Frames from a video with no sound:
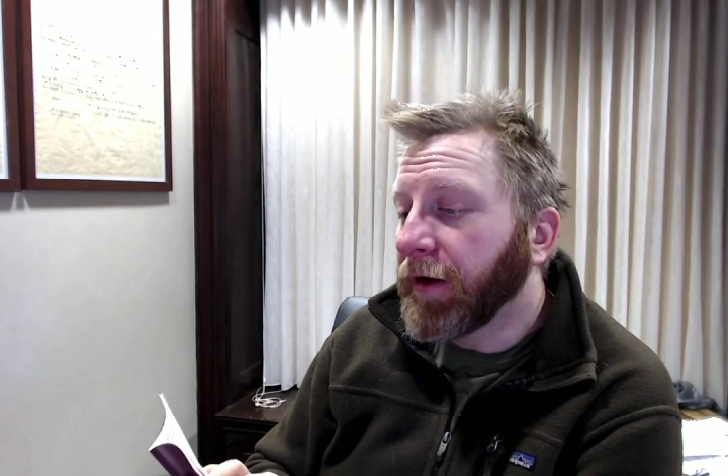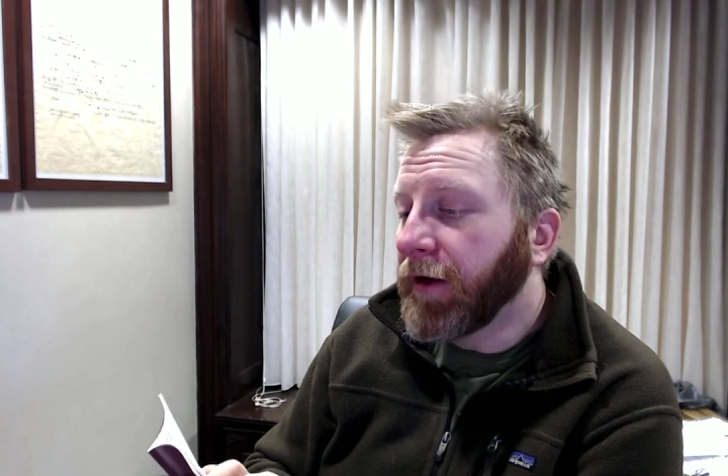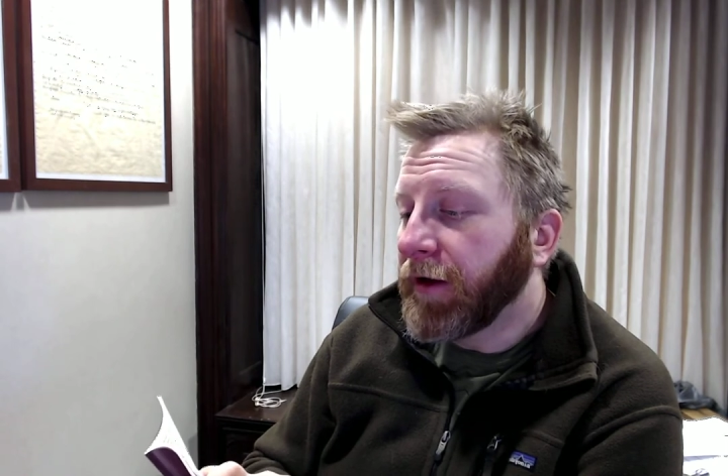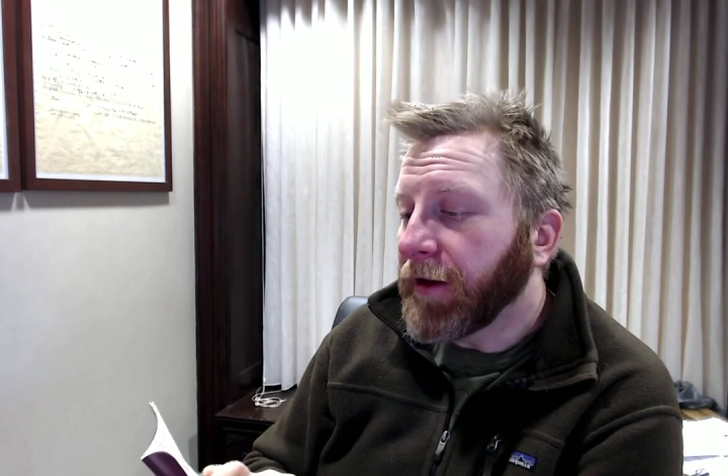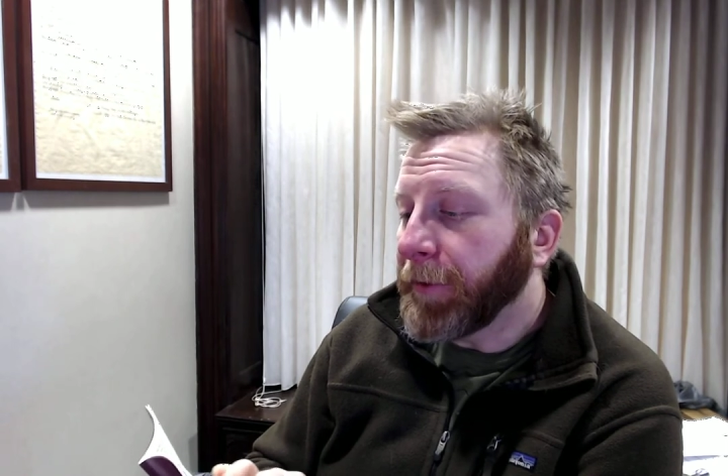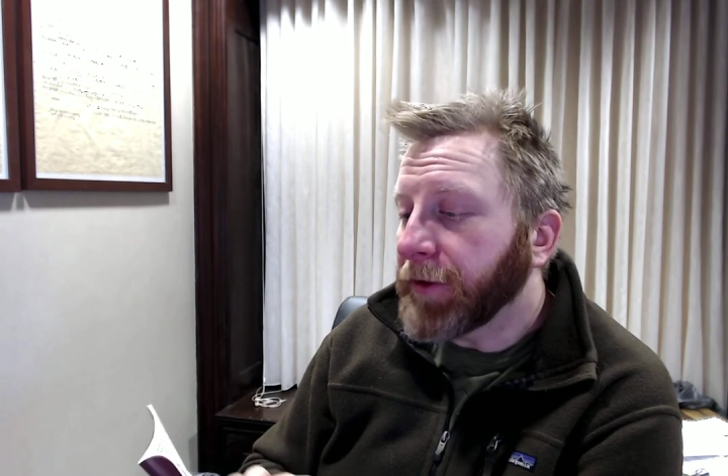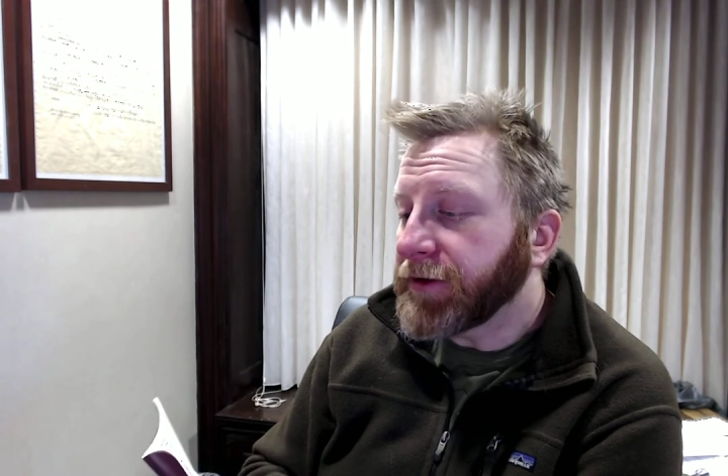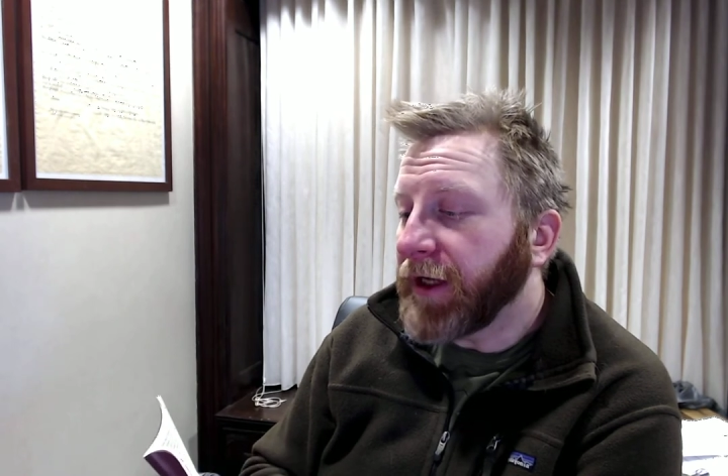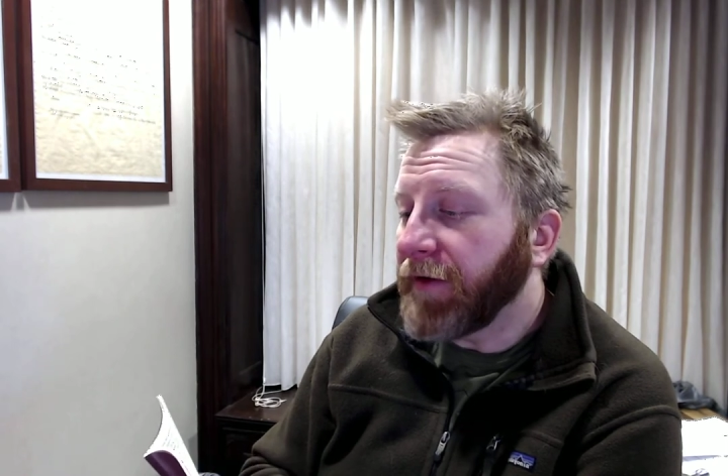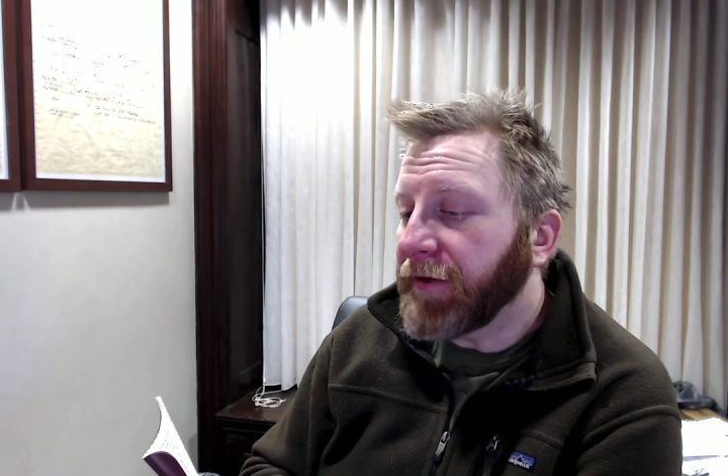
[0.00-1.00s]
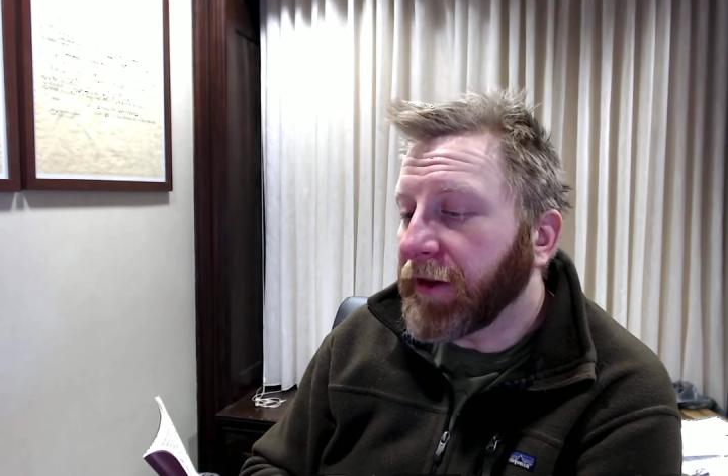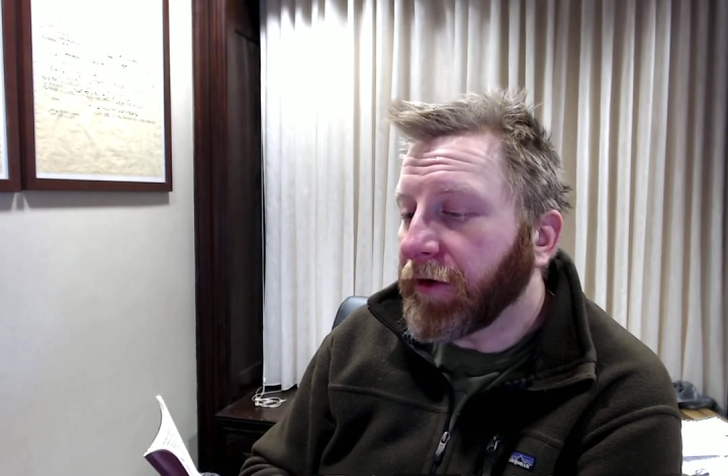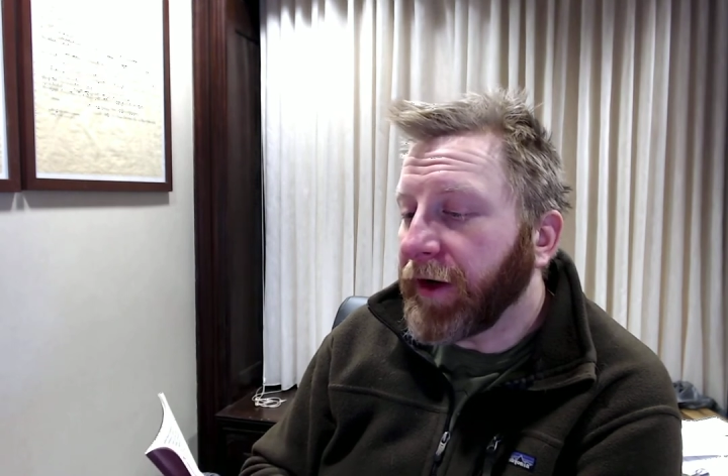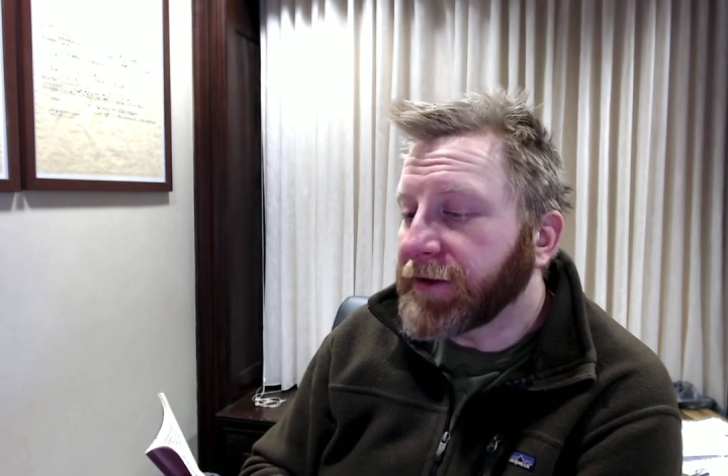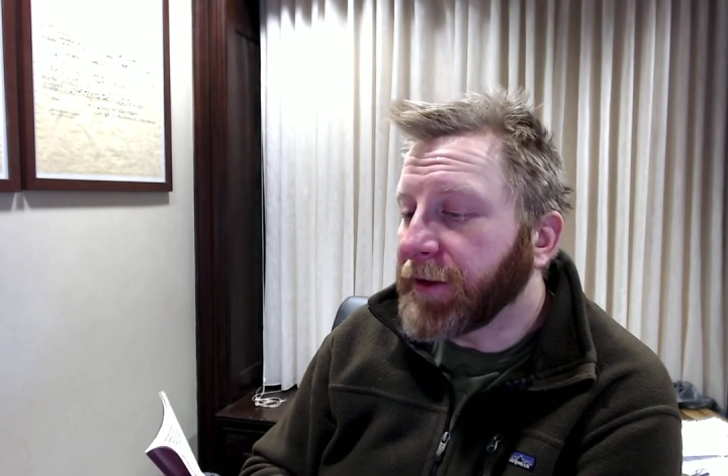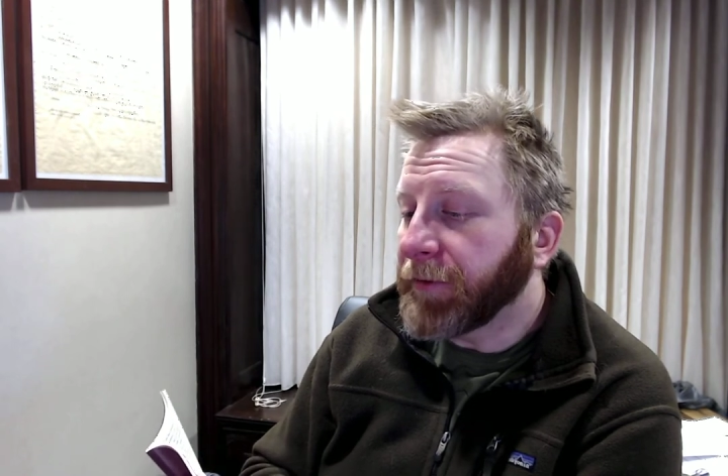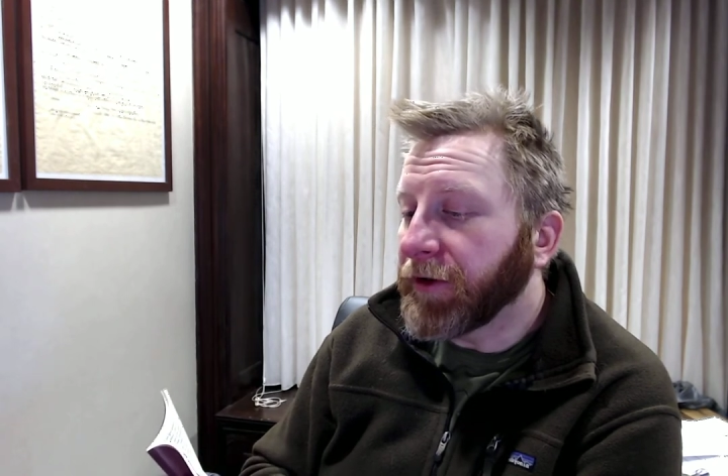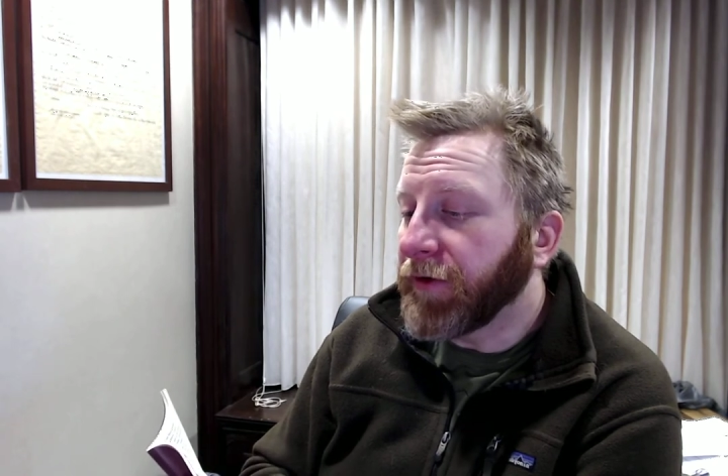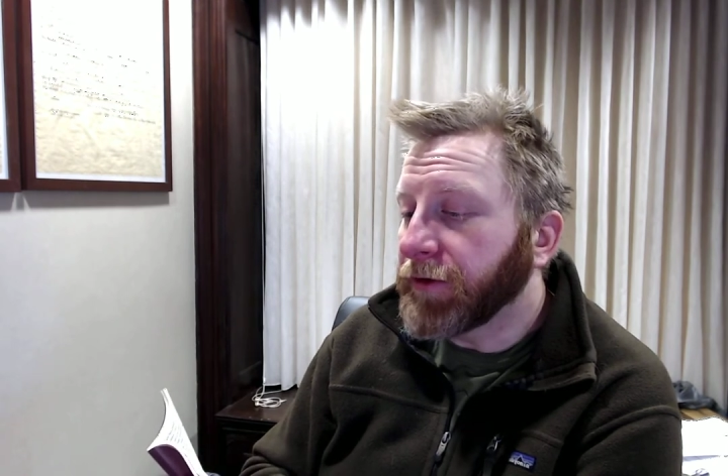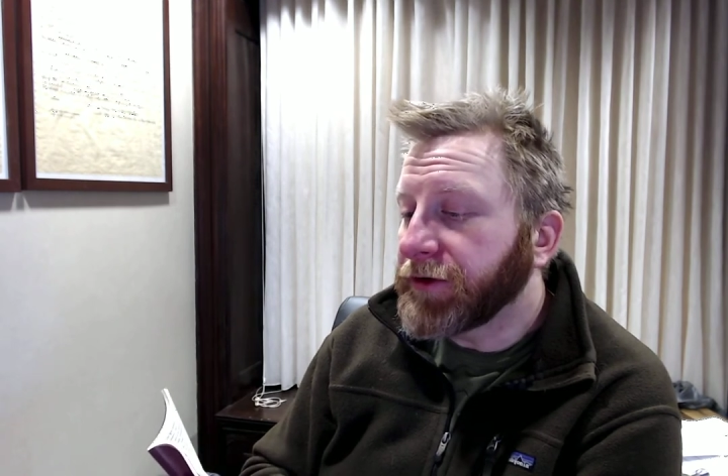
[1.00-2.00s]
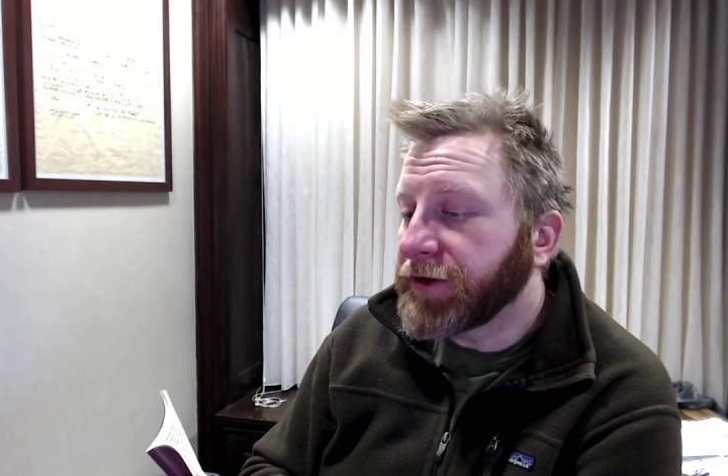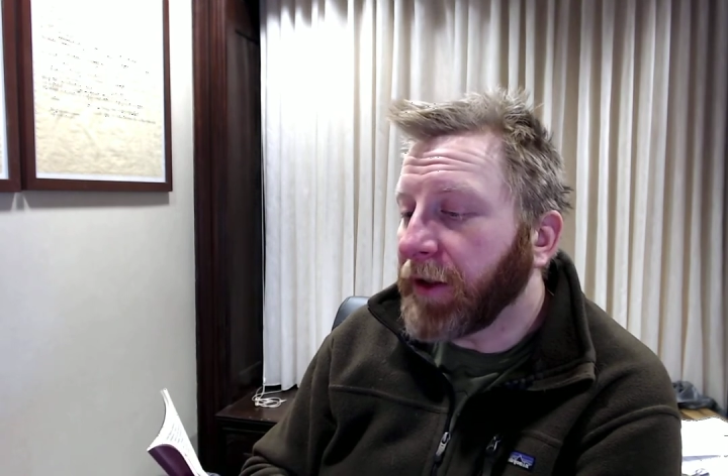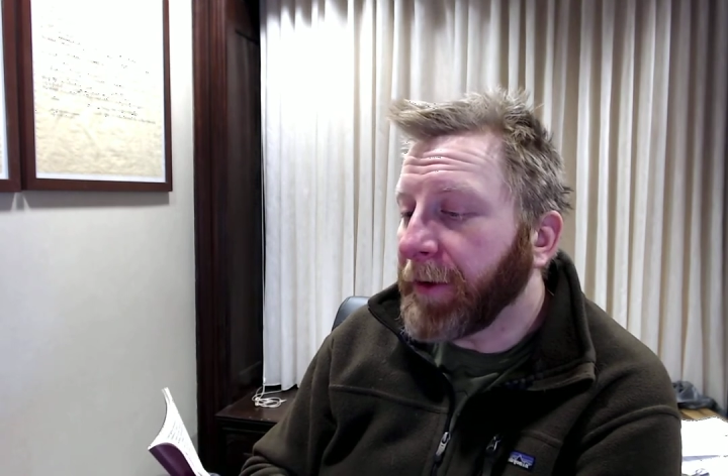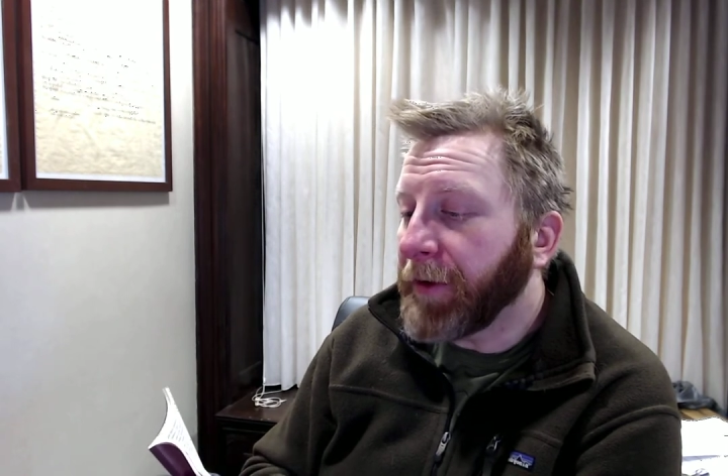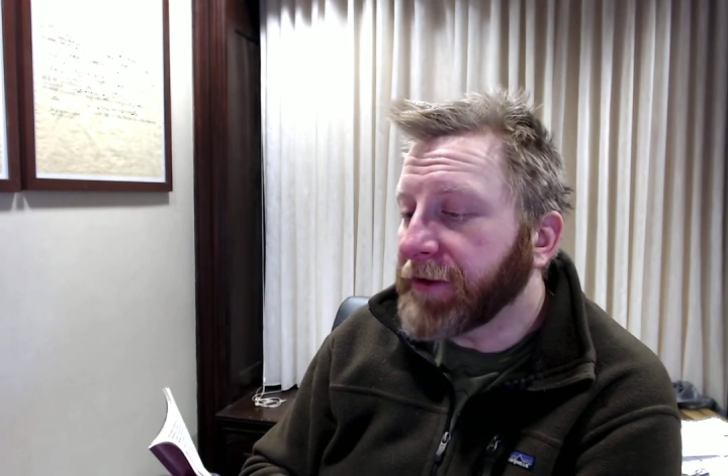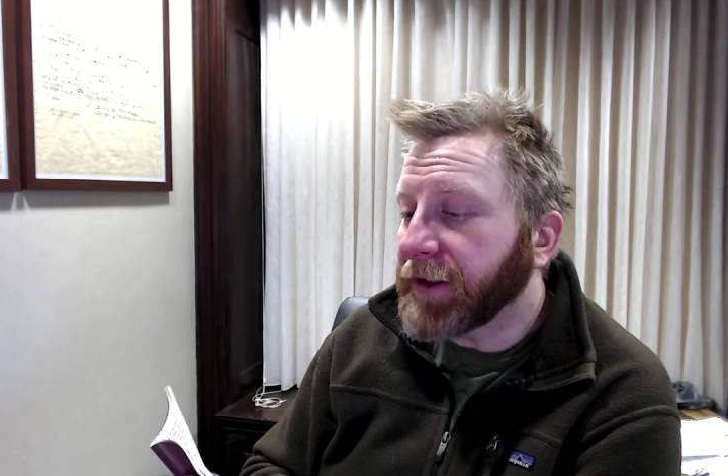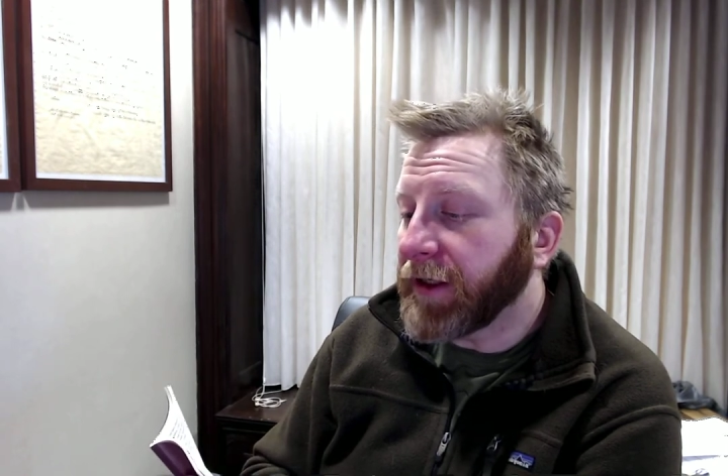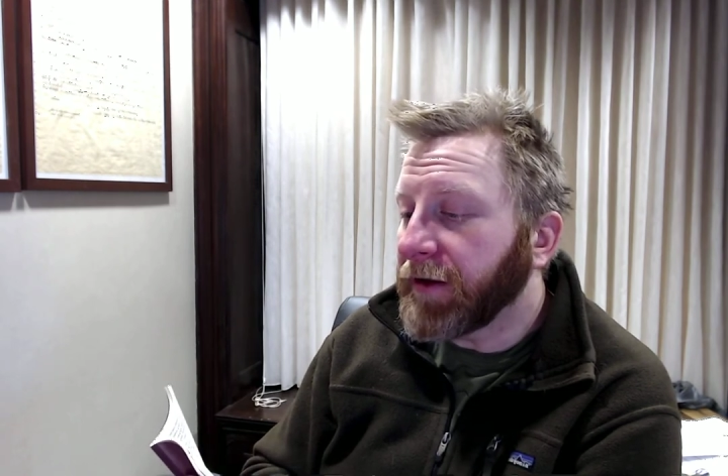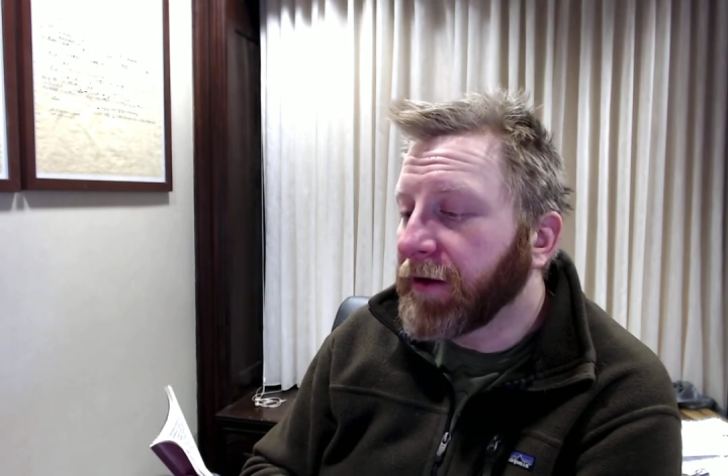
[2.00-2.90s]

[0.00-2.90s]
The person having the greatest number of votes shall be President,